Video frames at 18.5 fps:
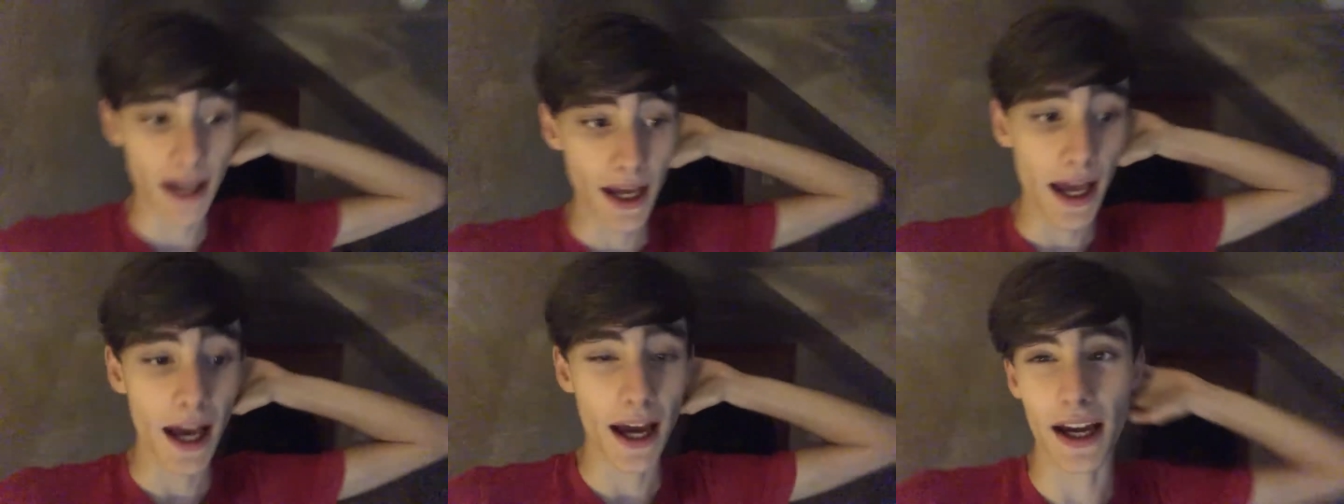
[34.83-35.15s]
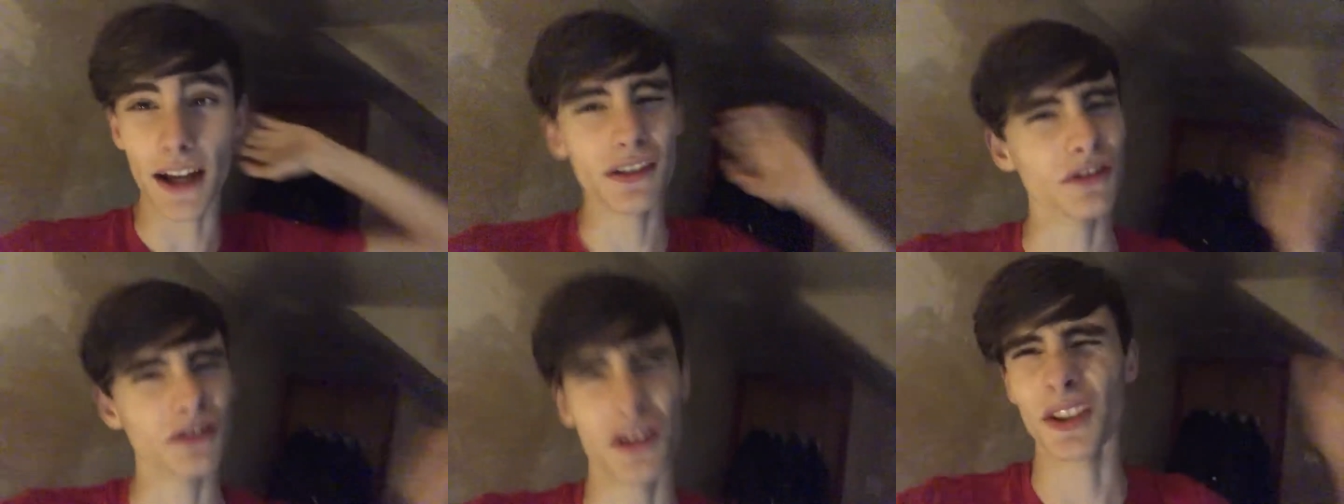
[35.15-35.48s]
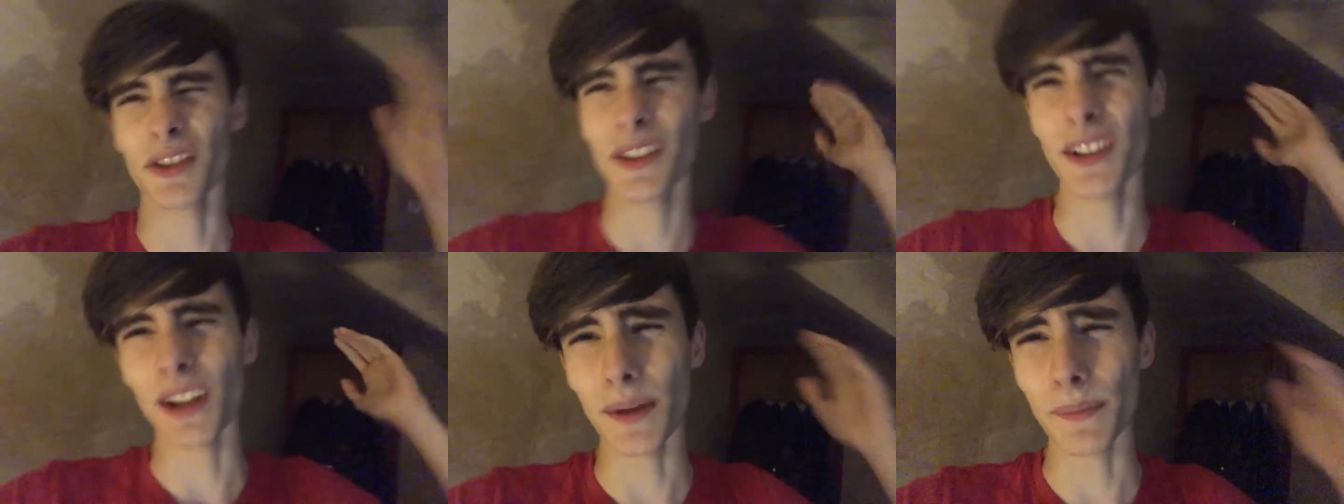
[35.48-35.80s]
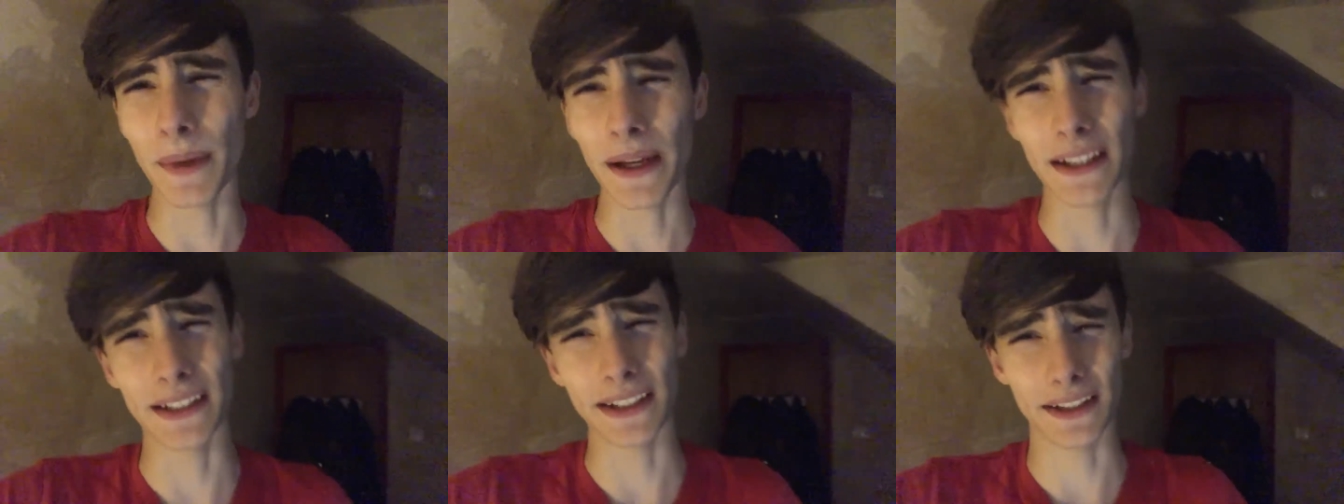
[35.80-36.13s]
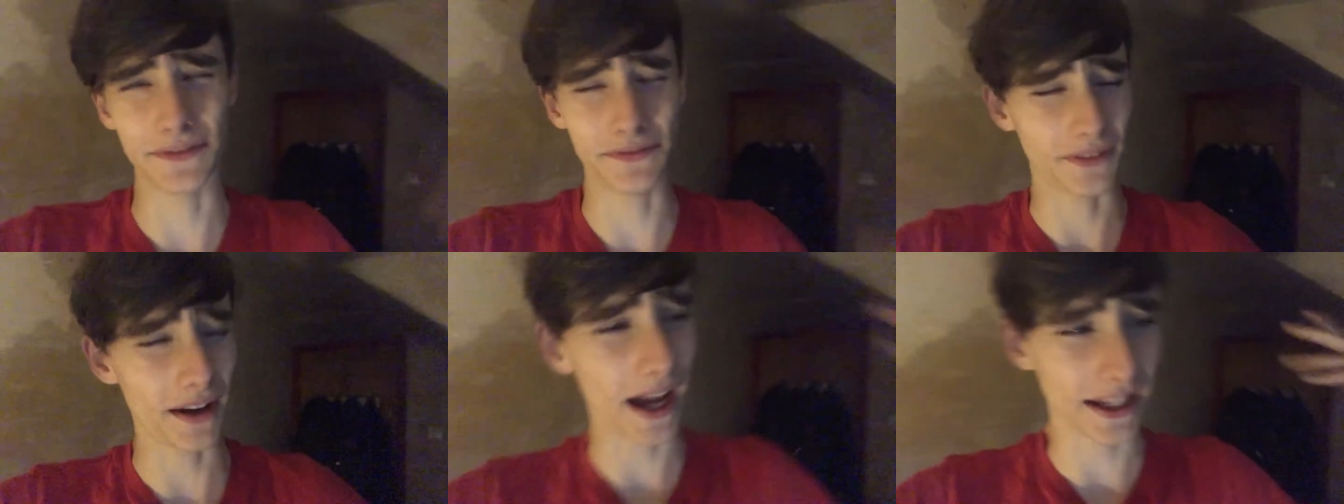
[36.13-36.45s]
Uh, and also, you know, mainly
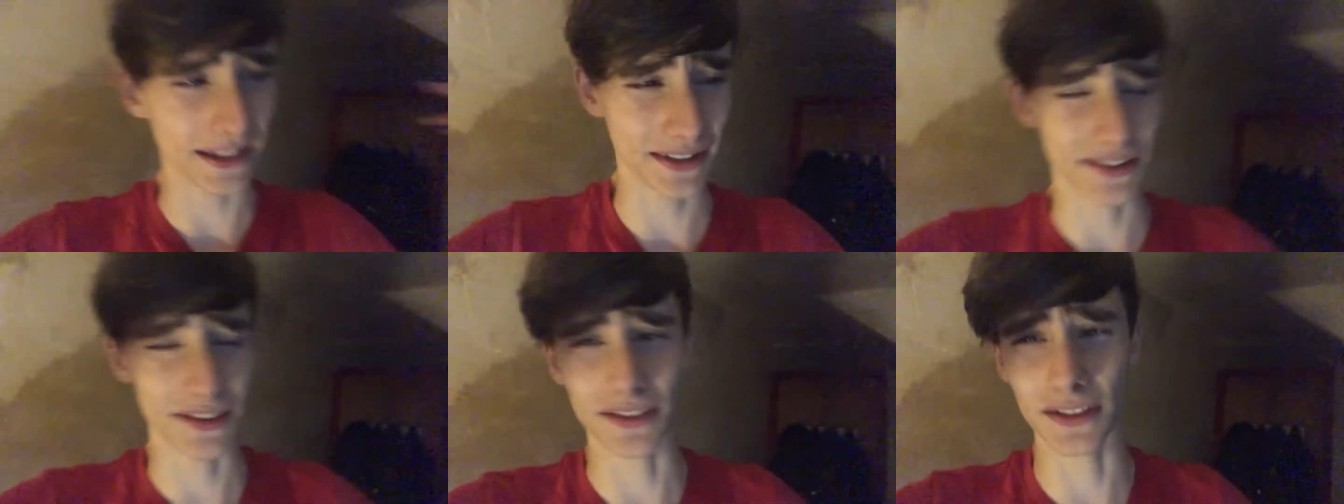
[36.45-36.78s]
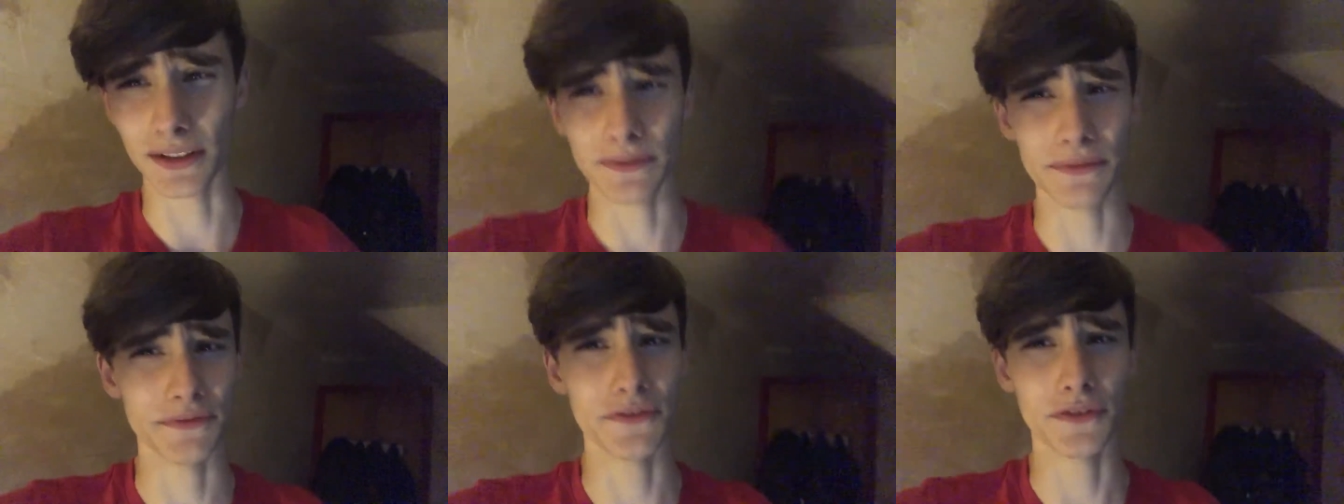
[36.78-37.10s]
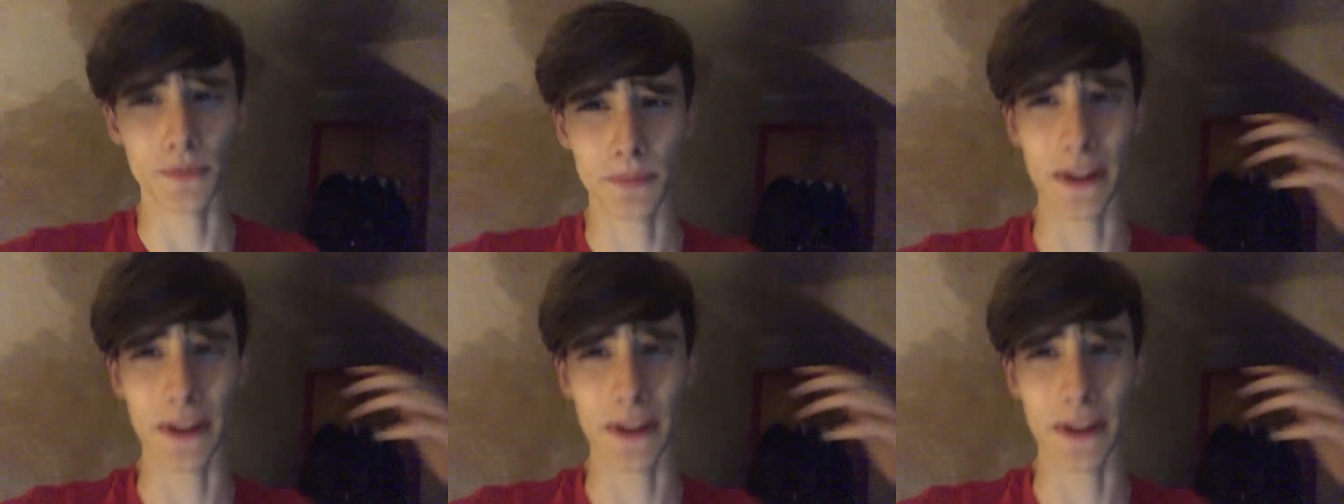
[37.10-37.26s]
I've answered them from,